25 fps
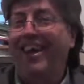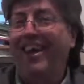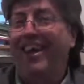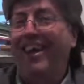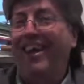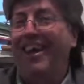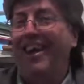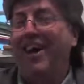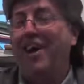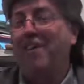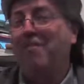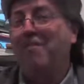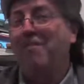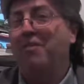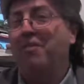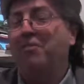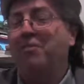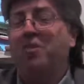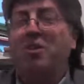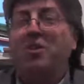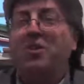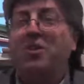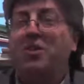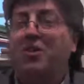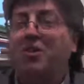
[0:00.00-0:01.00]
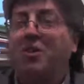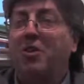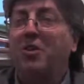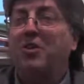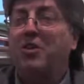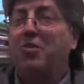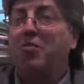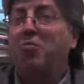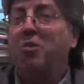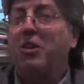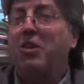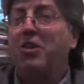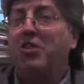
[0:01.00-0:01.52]
There's lots
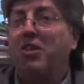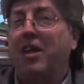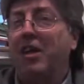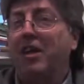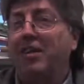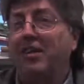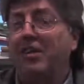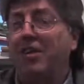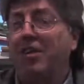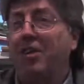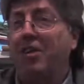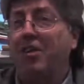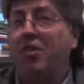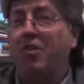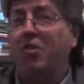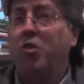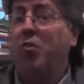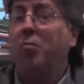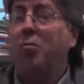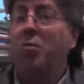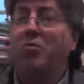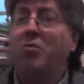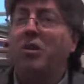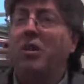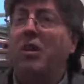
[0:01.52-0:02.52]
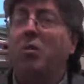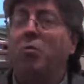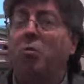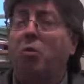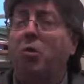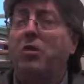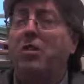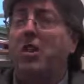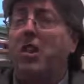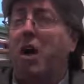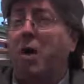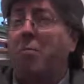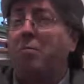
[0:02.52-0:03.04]
of wee tricks that you could do, but really it
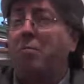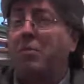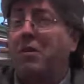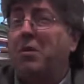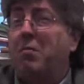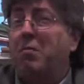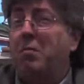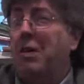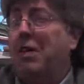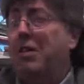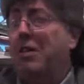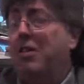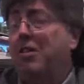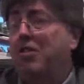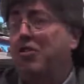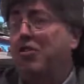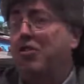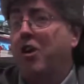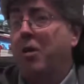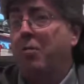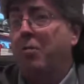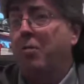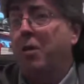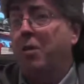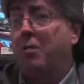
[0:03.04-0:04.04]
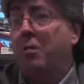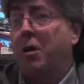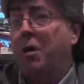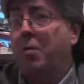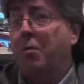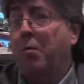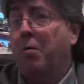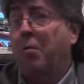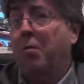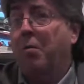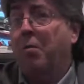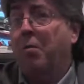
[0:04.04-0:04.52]
wasn't up to me to trip them up.